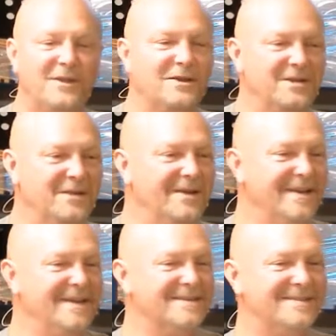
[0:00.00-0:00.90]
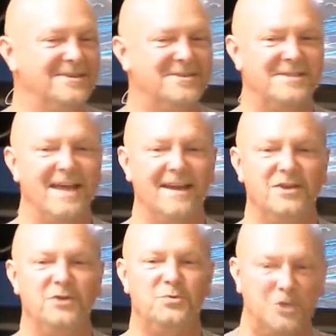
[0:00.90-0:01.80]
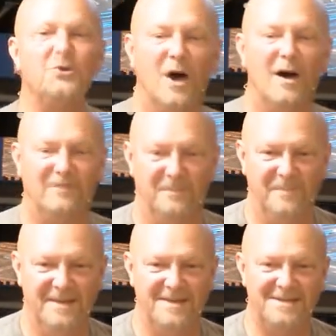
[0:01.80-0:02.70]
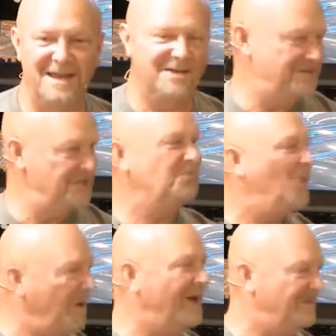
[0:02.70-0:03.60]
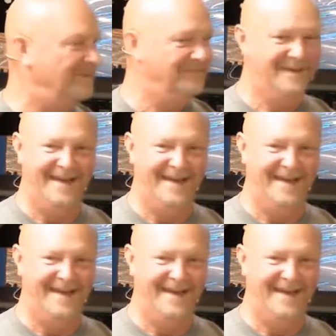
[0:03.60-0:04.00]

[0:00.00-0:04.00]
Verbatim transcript: they're doing is they're selling you two of them instead of just one of them.